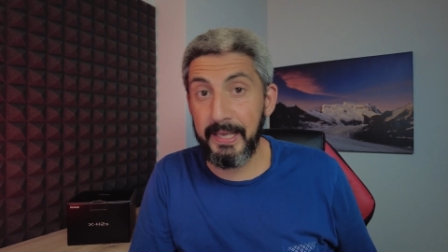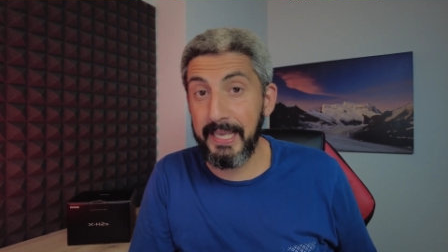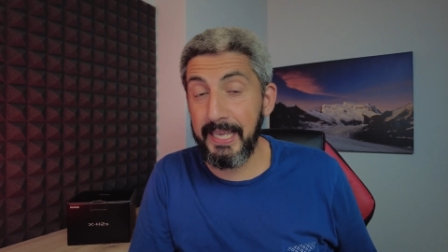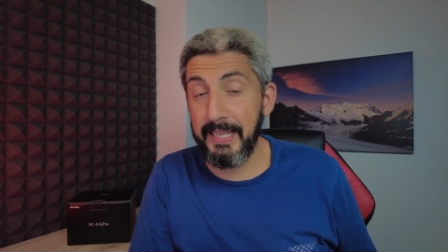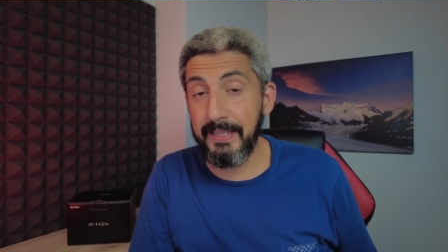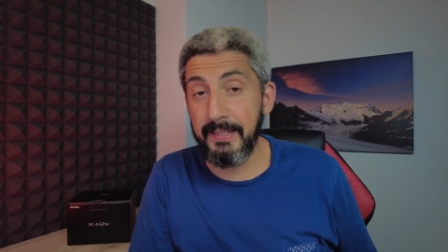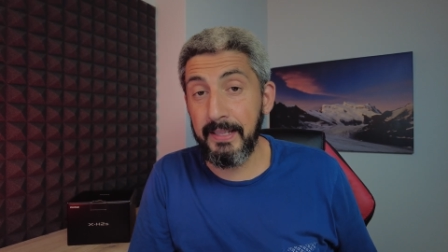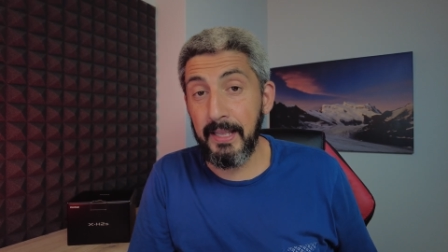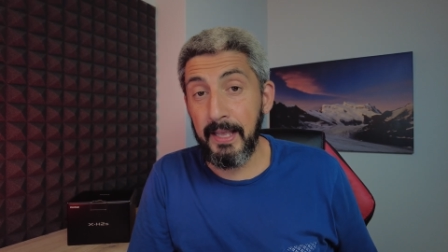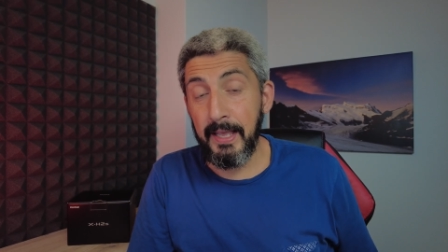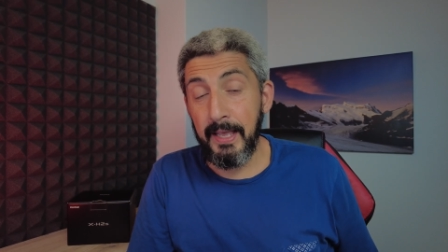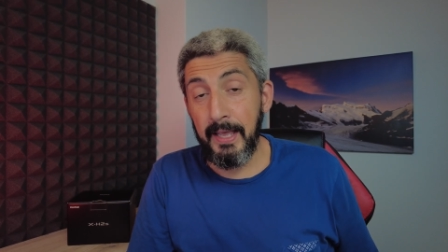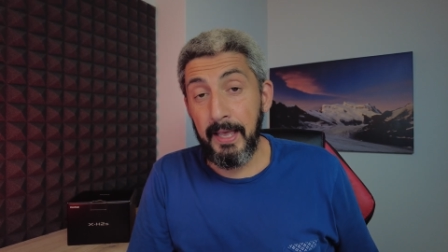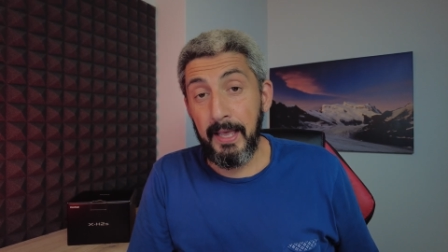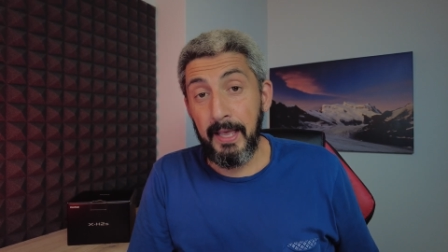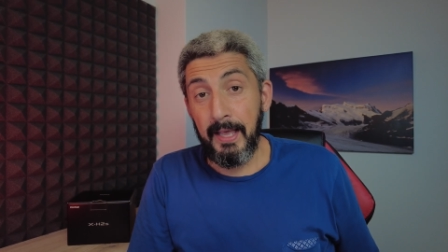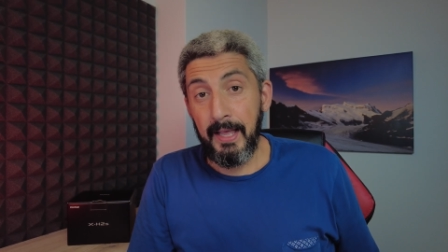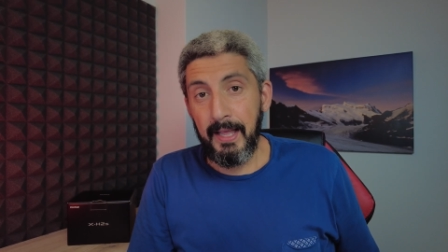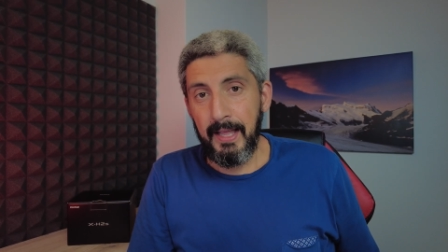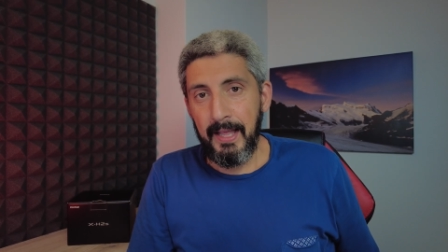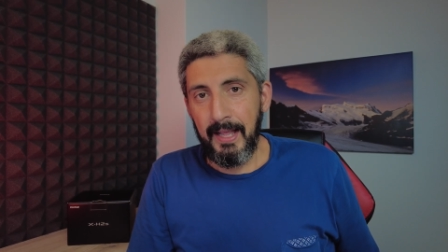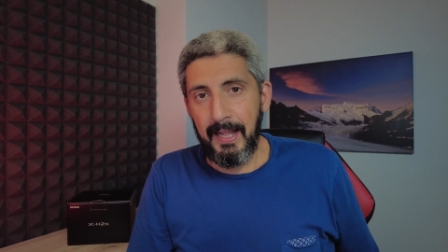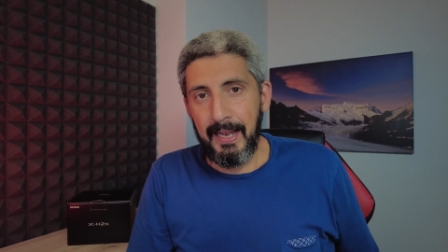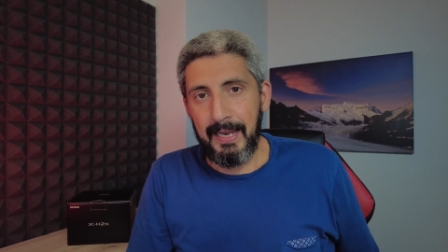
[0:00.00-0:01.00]
And
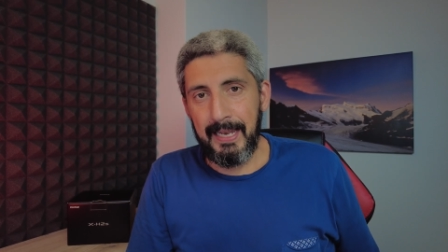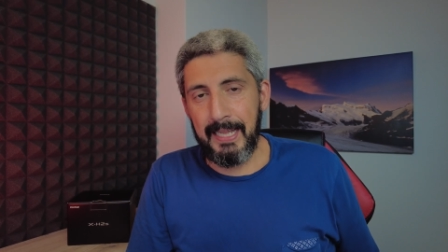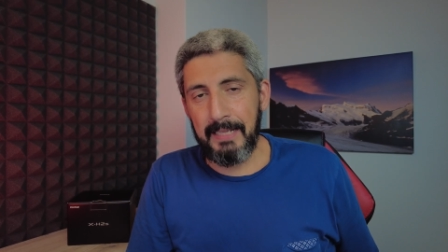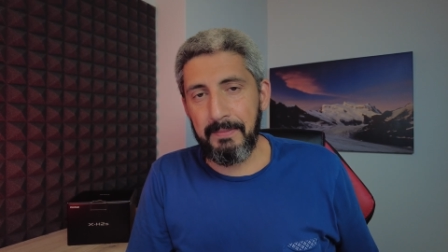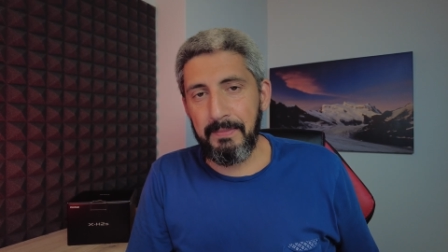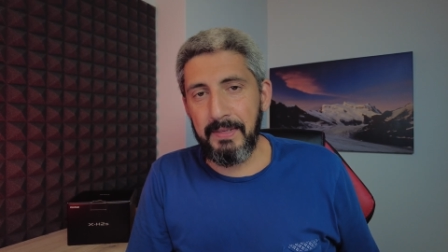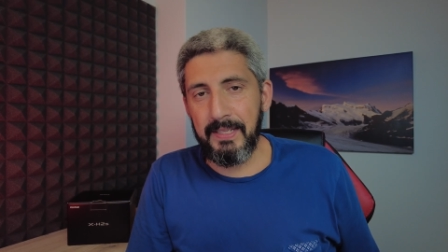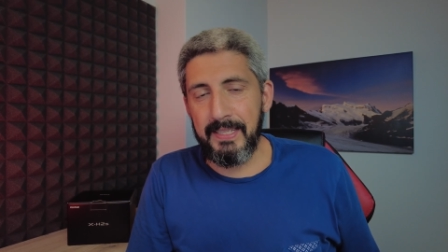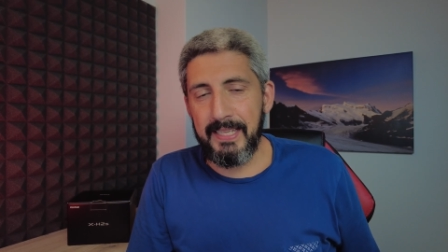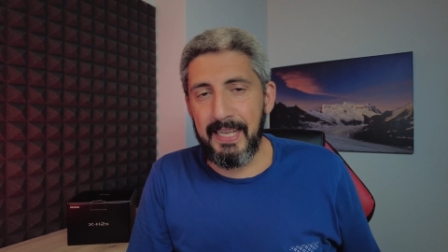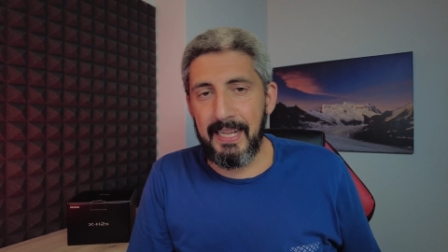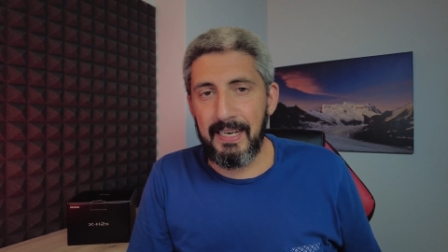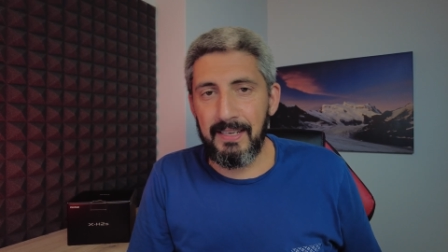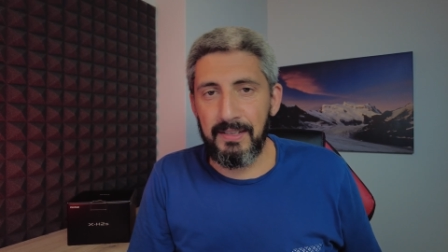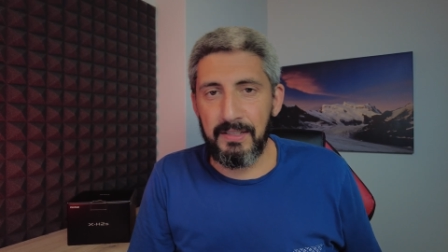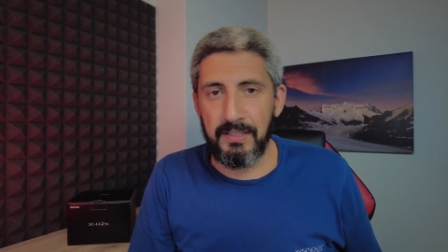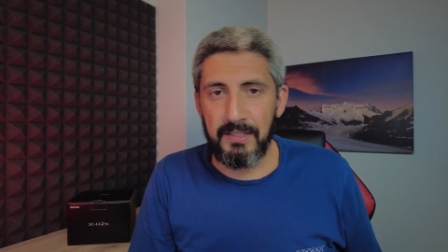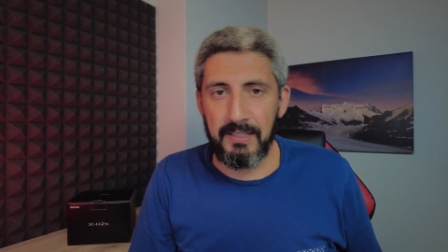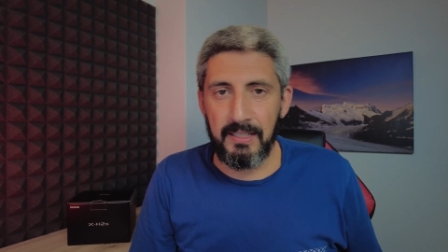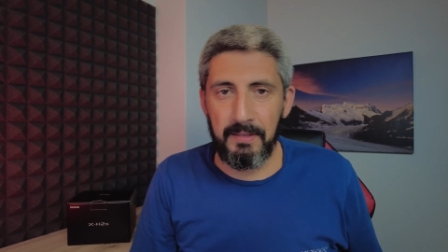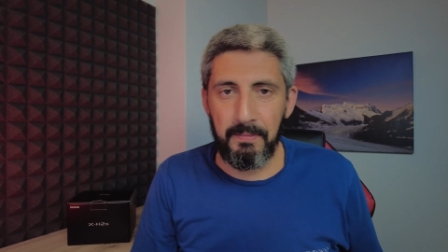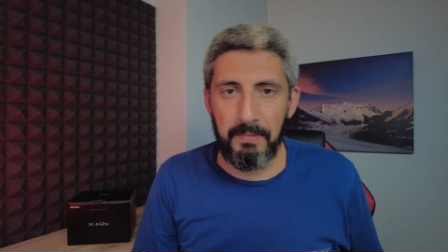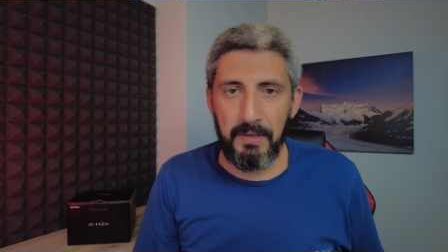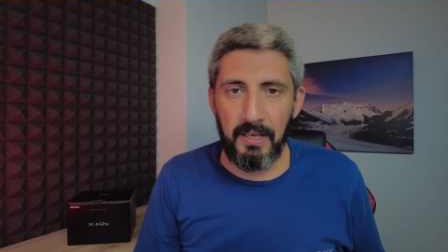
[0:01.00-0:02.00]
let me tell you,
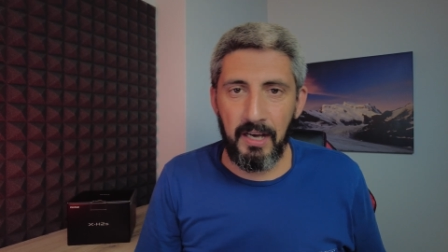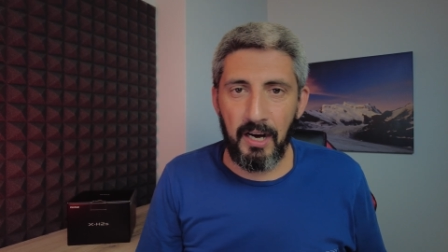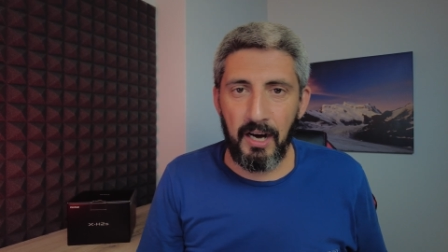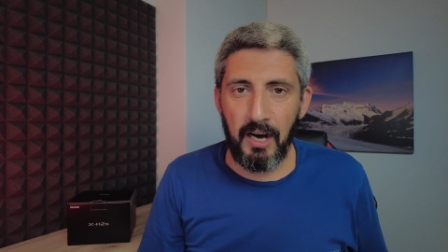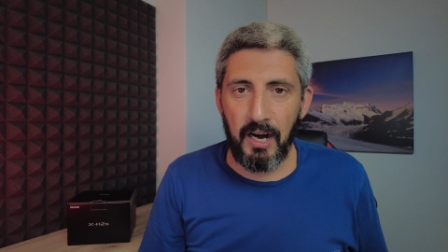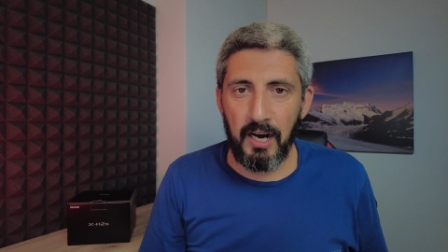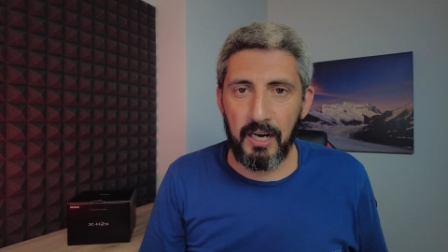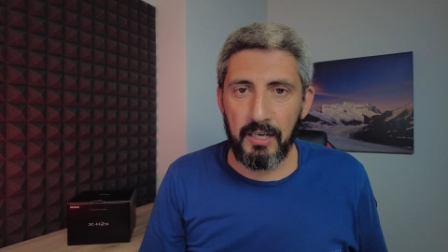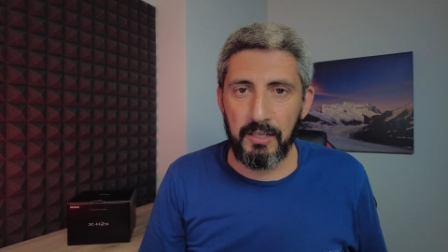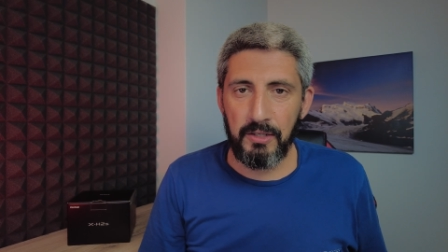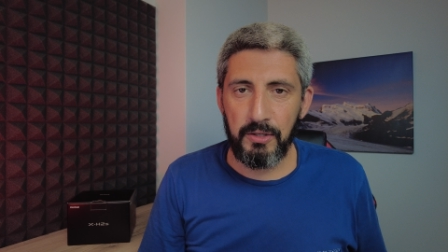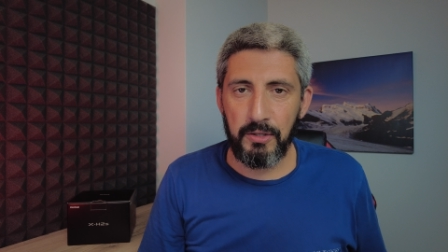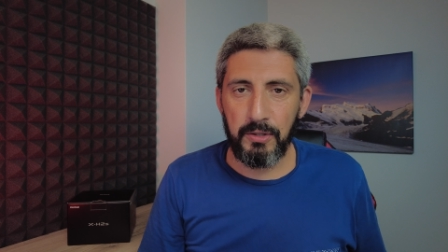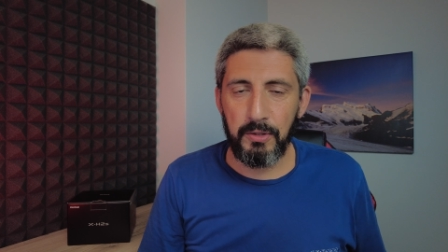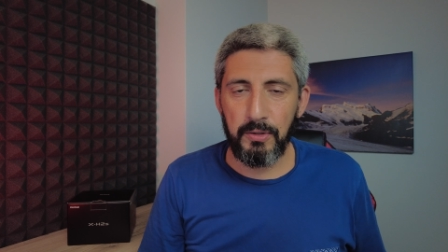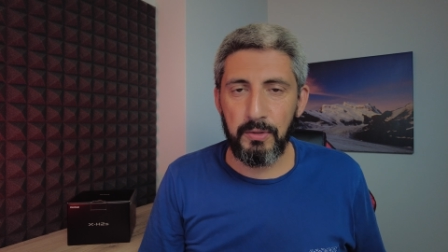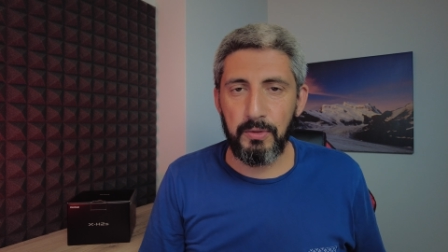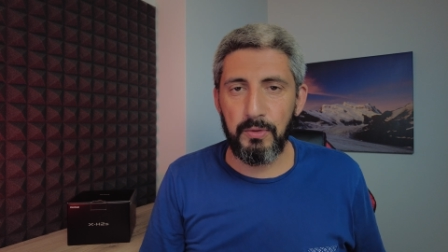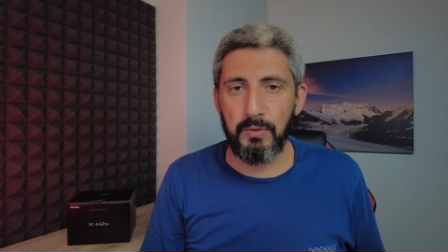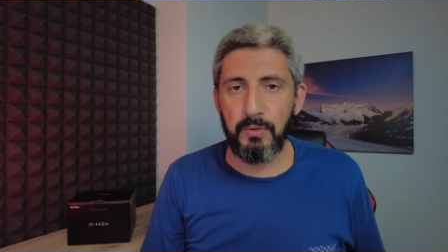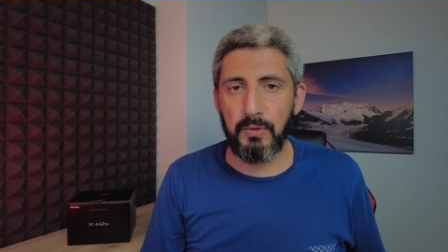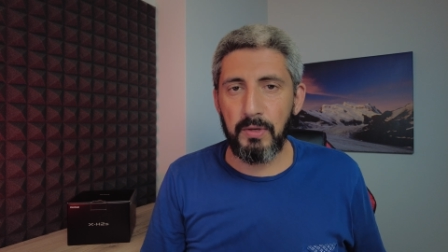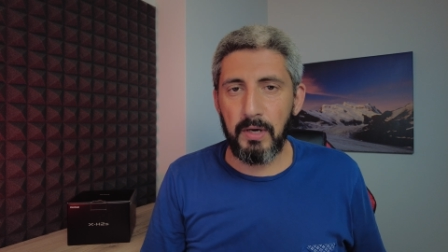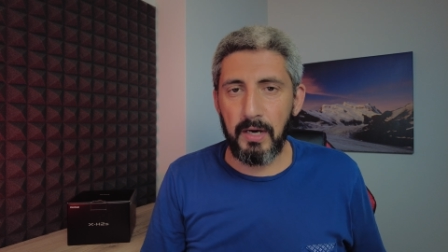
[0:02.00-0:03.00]
it's going to be hard
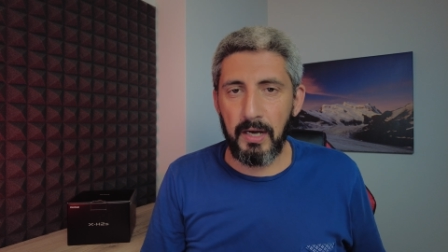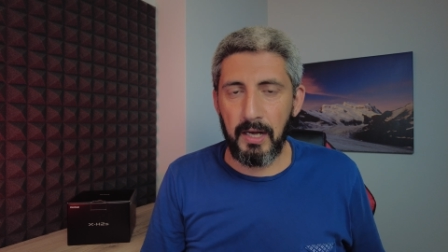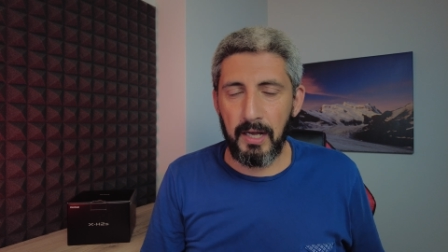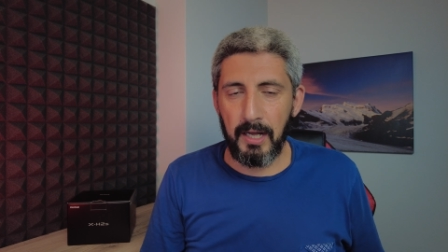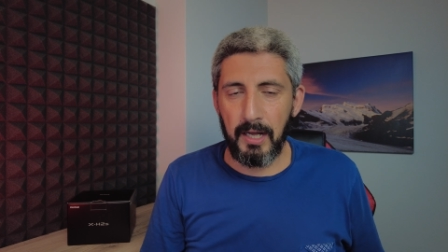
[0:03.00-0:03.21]
to